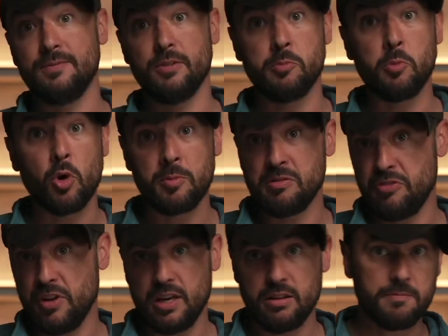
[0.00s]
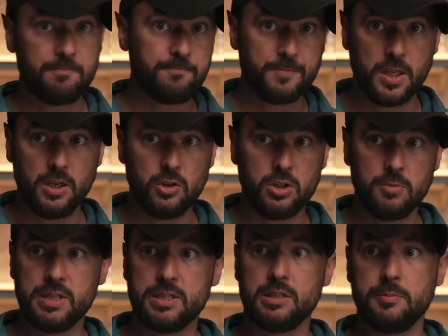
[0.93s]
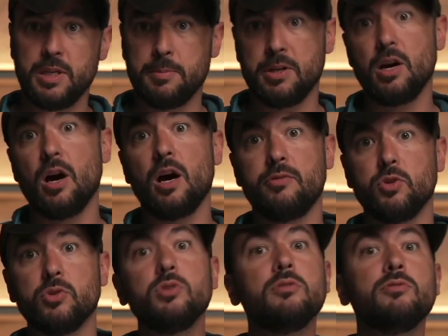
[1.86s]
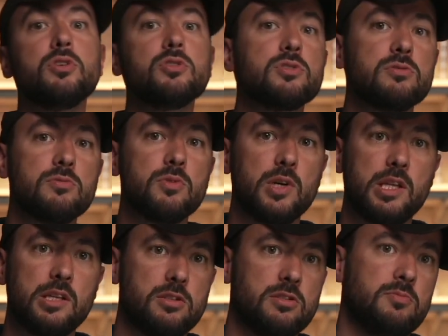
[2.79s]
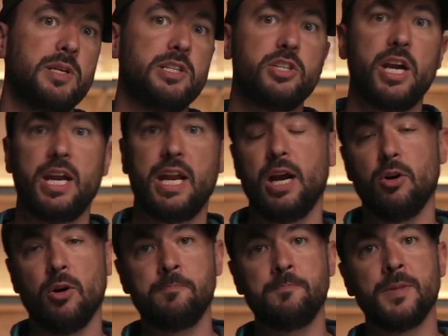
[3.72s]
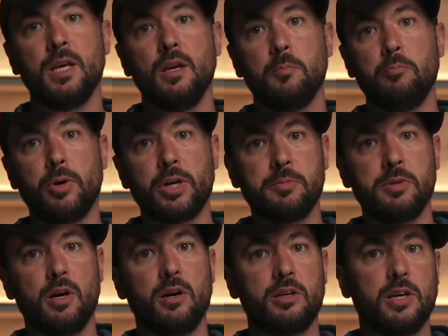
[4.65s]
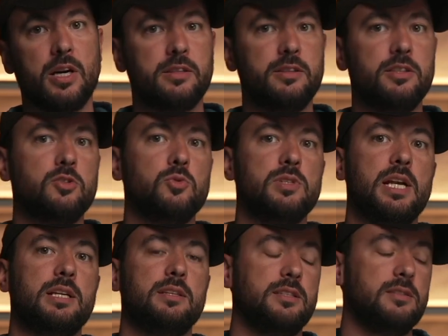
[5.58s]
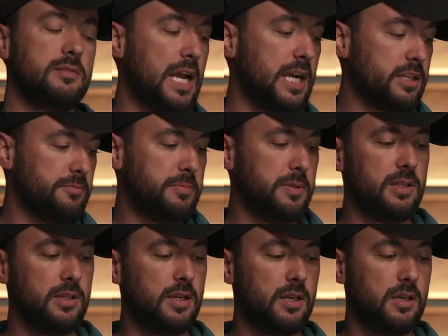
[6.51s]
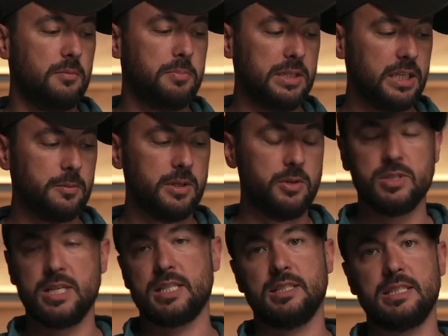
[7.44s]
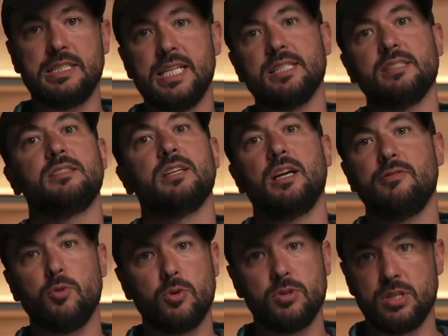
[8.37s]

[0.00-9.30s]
of the Mormon faith. You know, you basically become a god of your universe, and this is big, giant harem. Brigham Young taught that this act of polygamy was actually necessary for